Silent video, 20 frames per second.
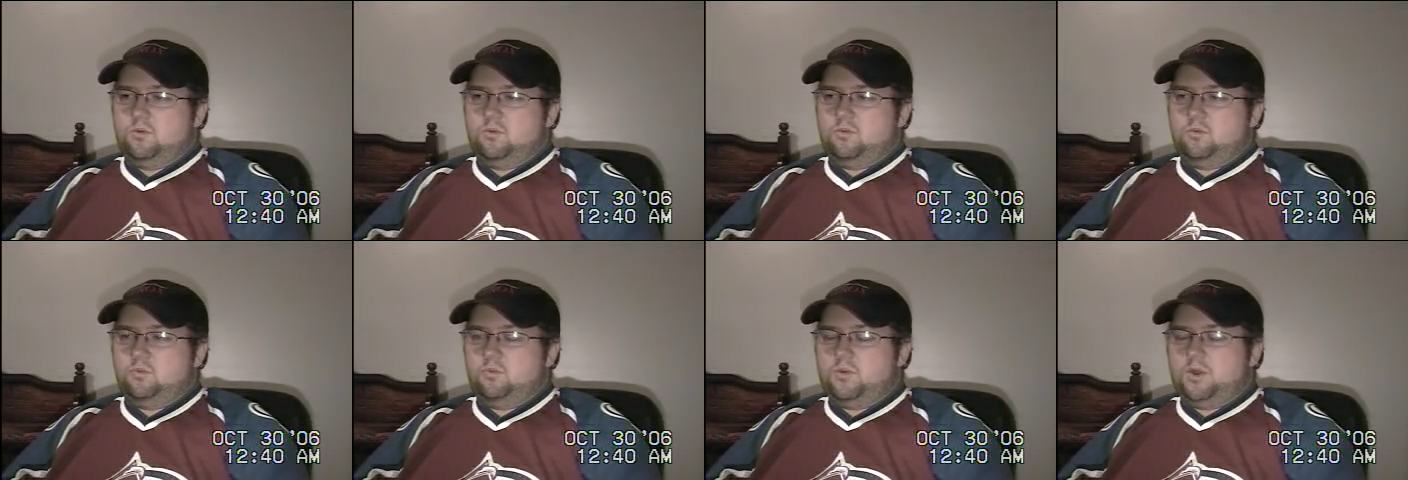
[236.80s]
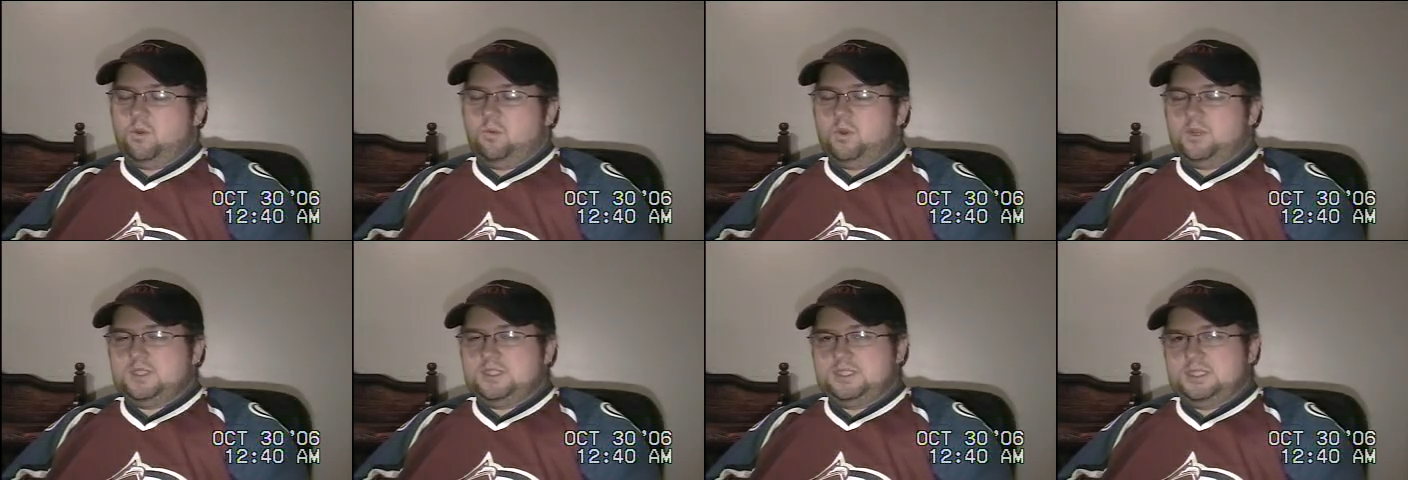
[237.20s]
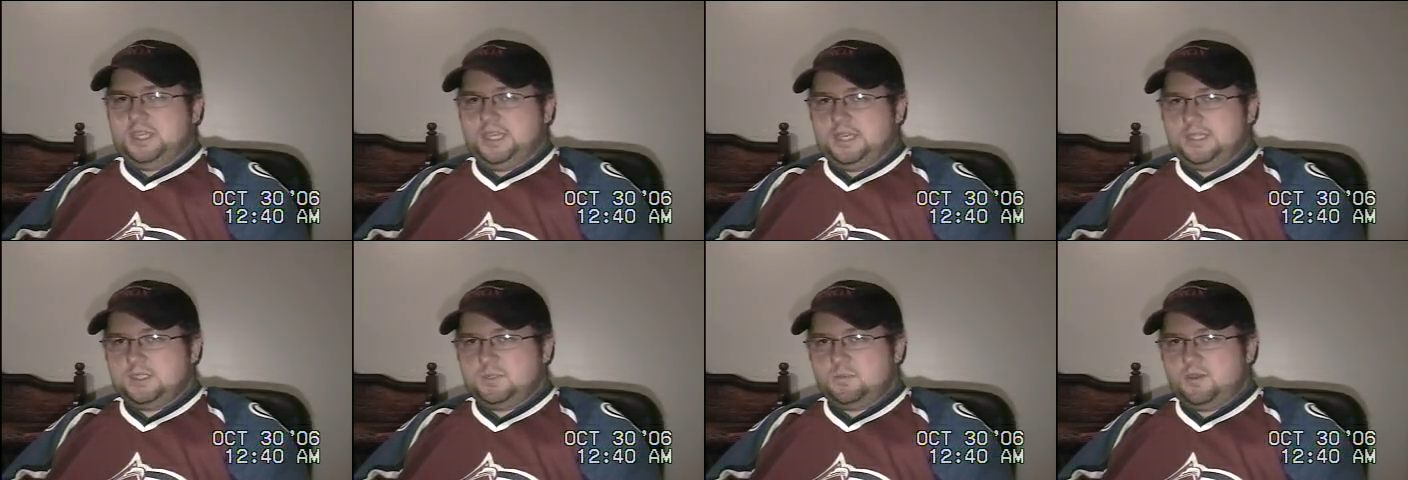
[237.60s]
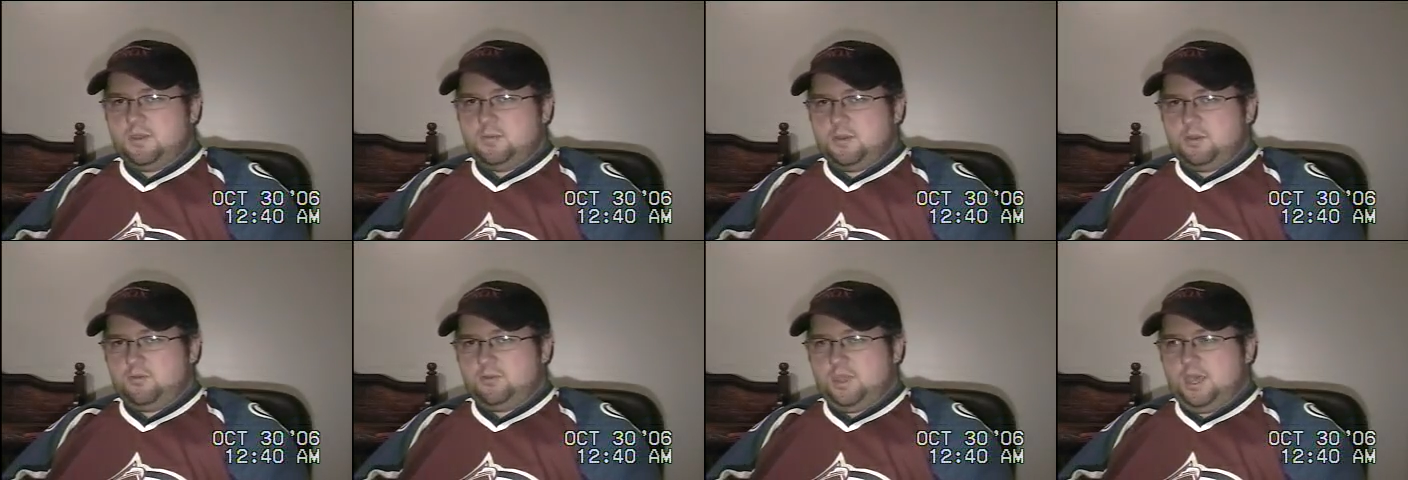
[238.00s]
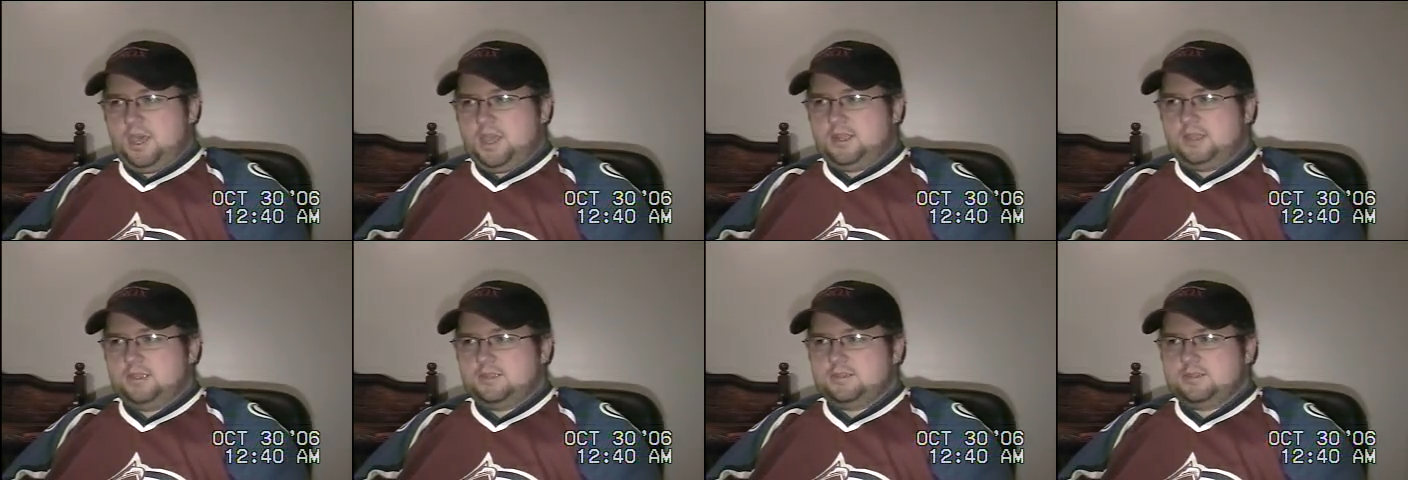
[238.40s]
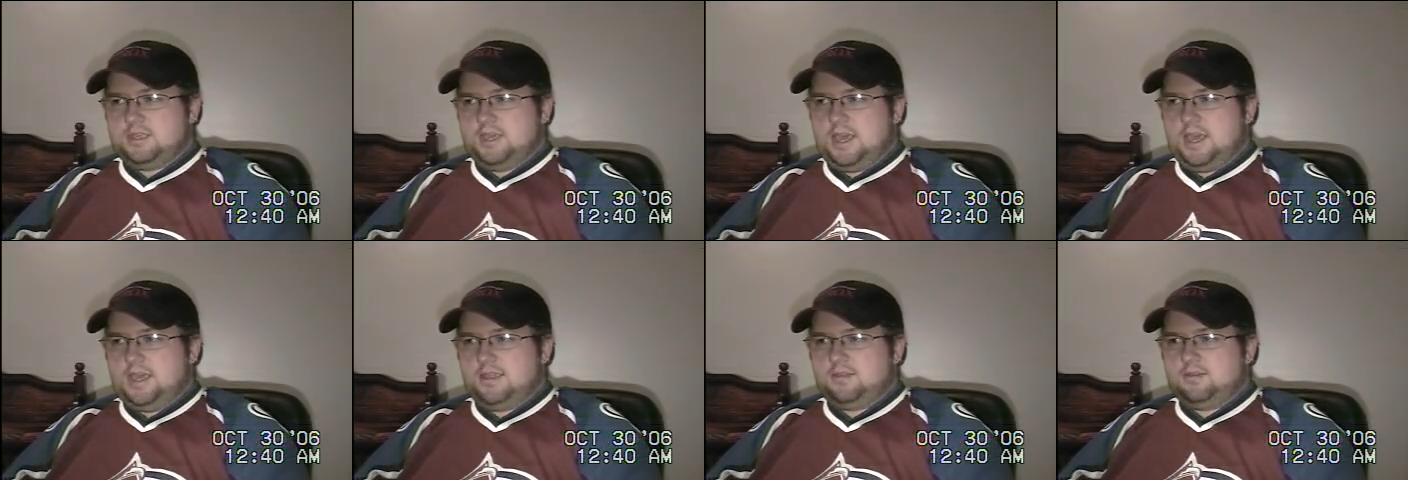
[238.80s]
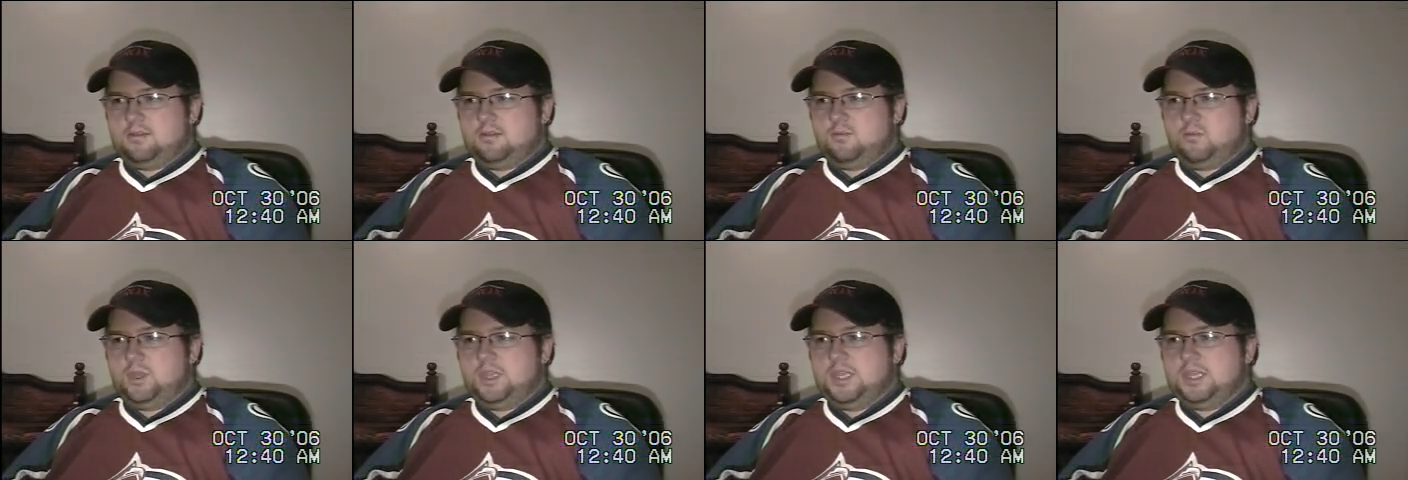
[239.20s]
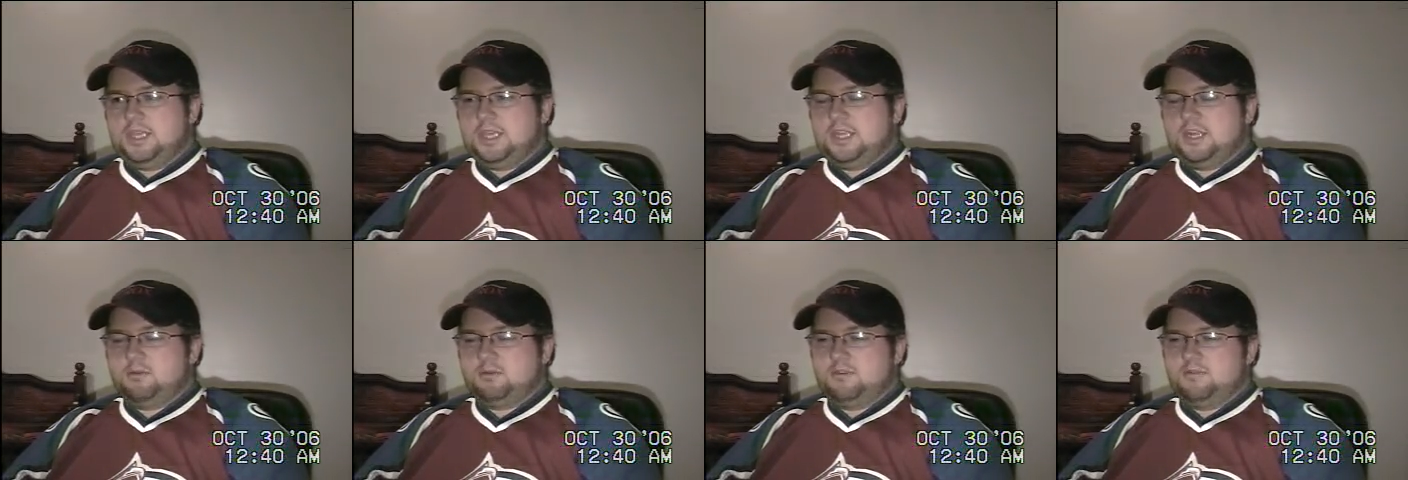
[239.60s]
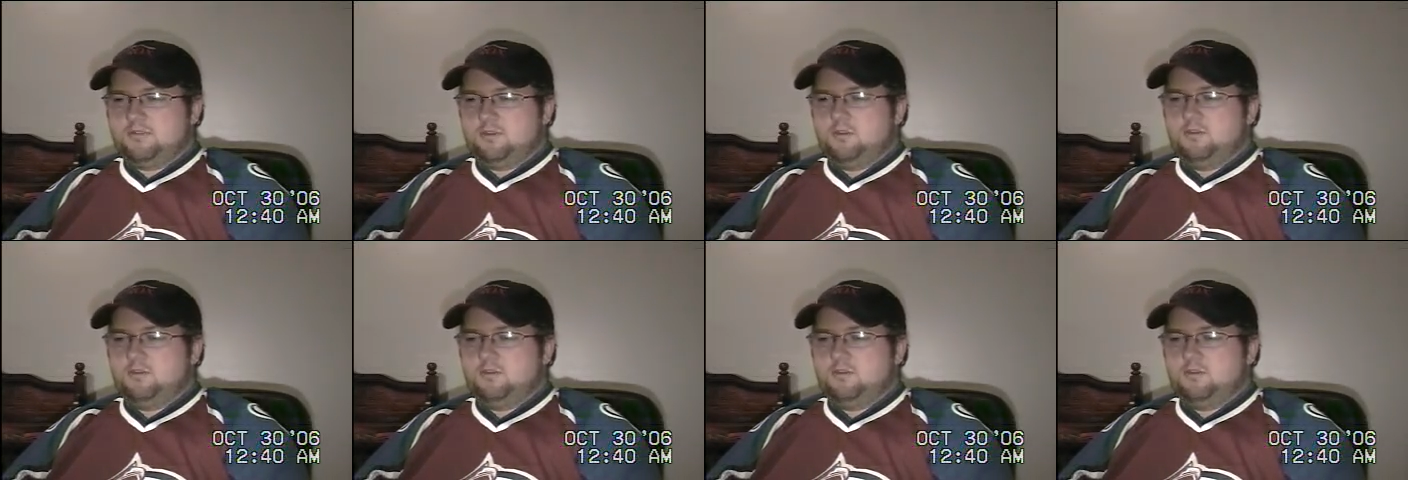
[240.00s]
But what sickens me about that is that we didn't get a review